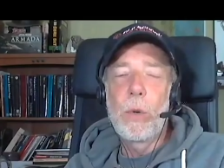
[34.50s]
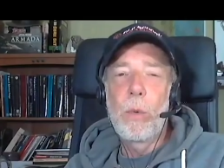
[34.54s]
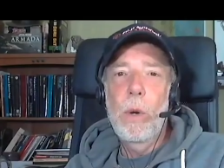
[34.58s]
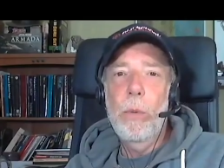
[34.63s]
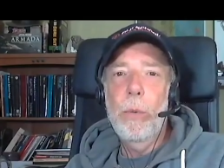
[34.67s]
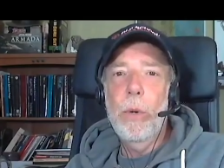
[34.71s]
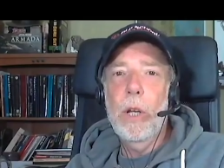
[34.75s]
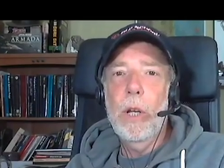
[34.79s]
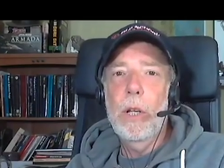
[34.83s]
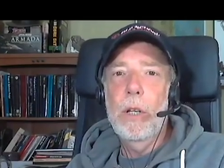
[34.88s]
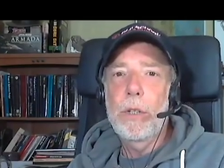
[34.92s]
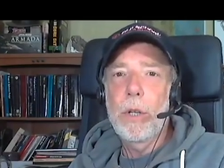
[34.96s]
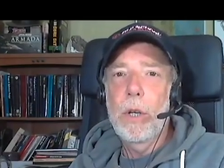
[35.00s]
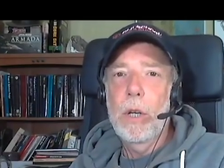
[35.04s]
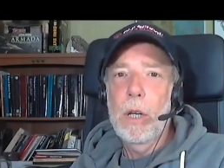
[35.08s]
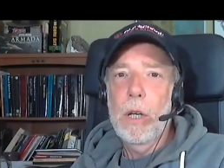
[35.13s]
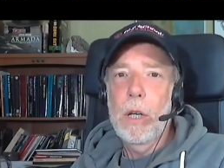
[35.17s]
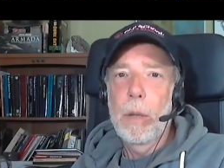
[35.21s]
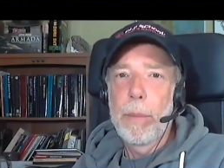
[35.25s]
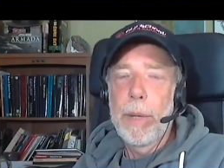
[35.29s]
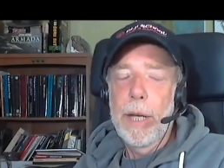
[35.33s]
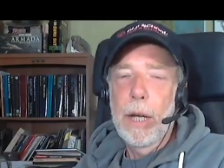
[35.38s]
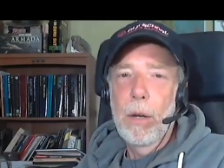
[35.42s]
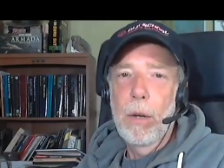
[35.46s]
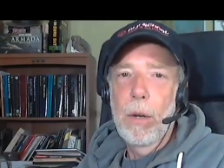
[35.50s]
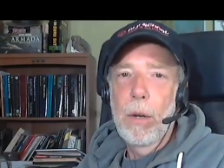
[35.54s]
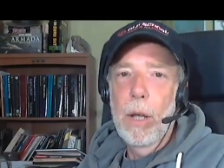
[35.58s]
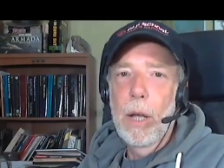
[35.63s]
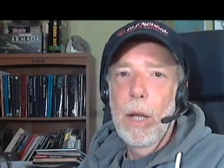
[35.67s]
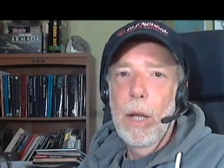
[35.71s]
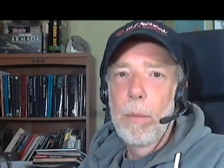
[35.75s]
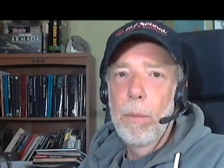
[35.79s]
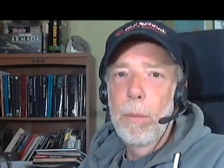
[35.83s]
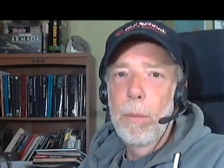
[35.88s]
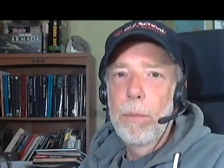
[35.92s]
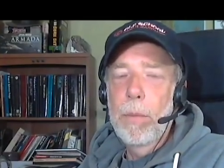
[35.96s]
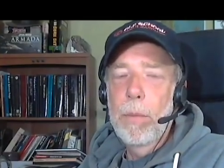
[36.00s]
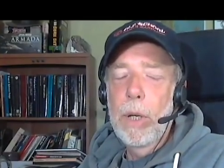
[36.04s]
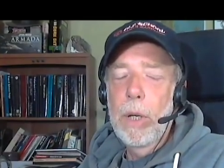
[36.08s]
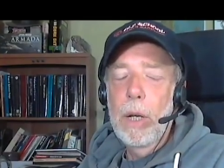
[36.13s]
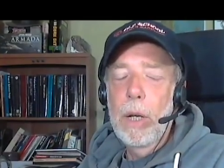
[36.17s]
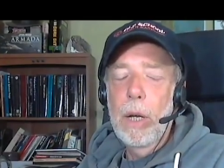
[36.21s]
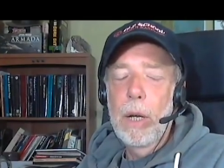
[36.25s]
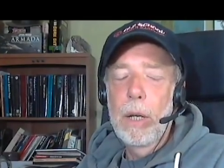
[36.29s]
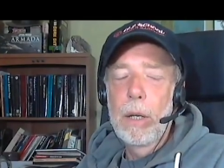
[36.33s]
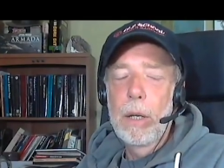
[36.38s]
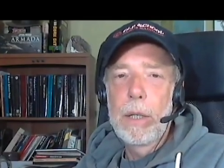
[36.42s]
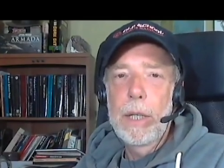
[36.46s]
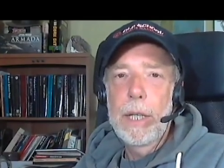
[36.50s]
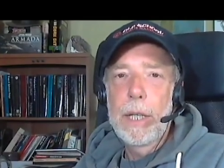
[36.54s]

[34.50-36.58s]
what we're going to talk about, um, uh,